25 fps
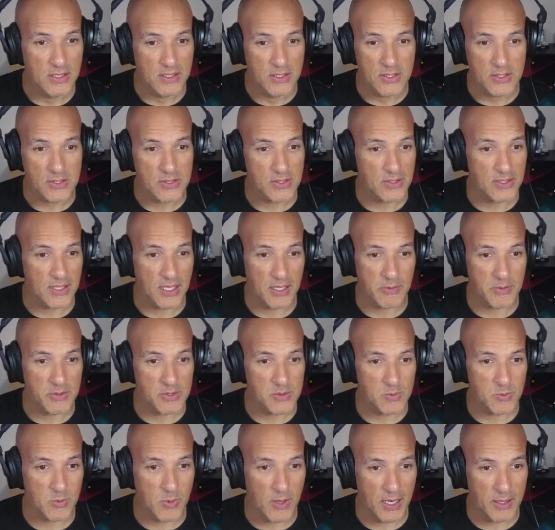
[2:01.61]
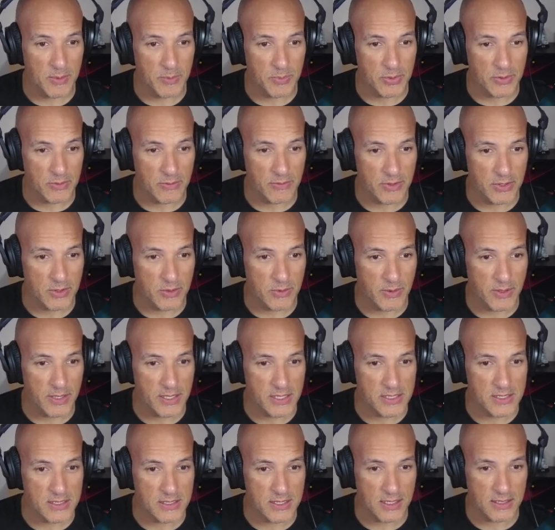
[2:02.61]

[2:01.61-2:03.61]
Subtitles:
So there was one pull request.